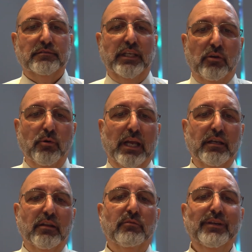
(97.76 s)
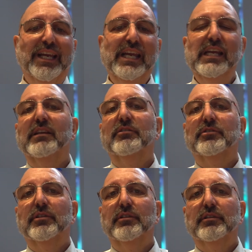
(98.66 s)
he created three
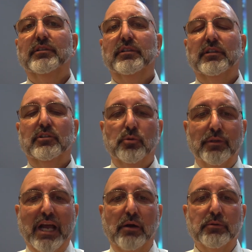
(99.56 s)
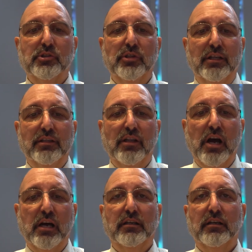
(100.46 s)
keys to allow us to
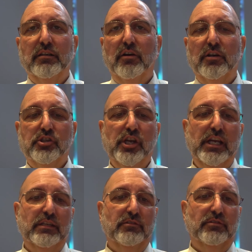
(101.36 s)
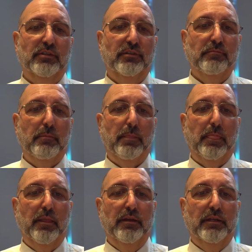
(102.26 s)
unlock our chains.
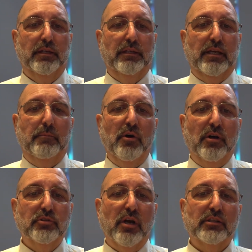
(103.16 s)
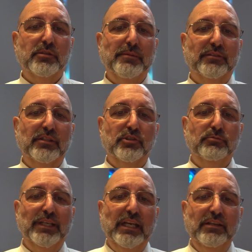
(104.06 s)
And Paul talks about these
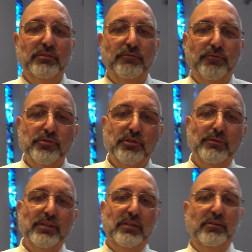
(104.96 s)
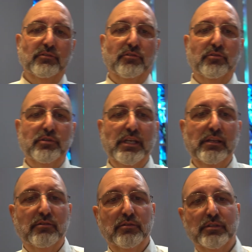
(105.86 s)
three keys in 1 Corinthians
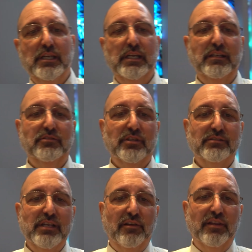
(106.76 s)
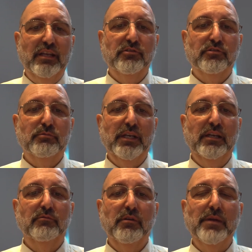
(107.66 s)
13:13. He says, now these
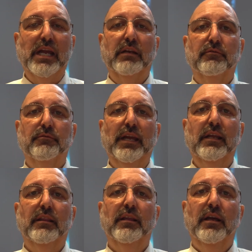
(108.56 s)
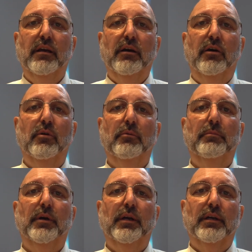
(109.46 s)
three remain, faith,
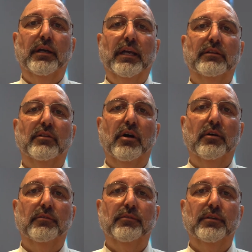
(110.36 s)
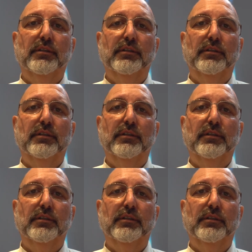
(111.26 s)
hope, and love.